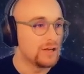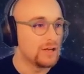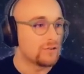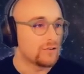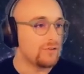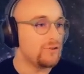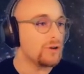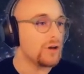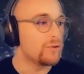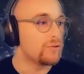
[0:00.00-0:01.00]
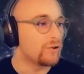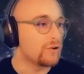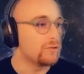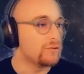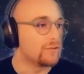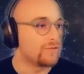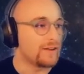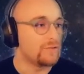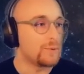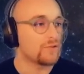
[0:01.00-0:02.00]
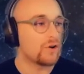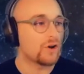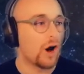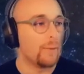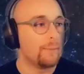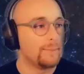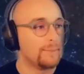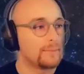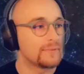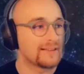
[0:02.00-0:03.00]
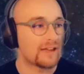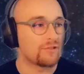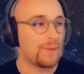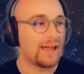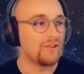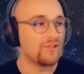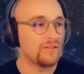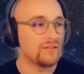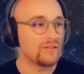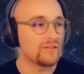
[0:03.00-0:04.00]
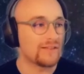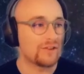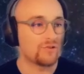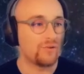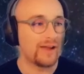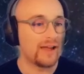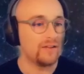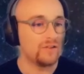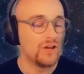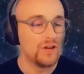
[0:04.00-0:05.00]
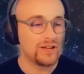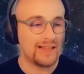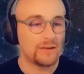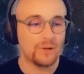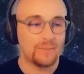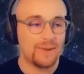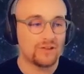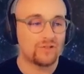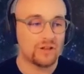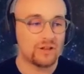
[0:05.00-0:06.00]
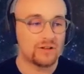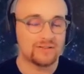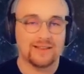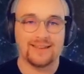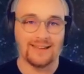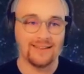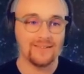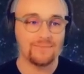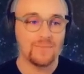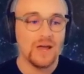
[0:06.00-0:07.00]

So if you go to facebook.com/pages/create, you'll end up on a page that looks like this.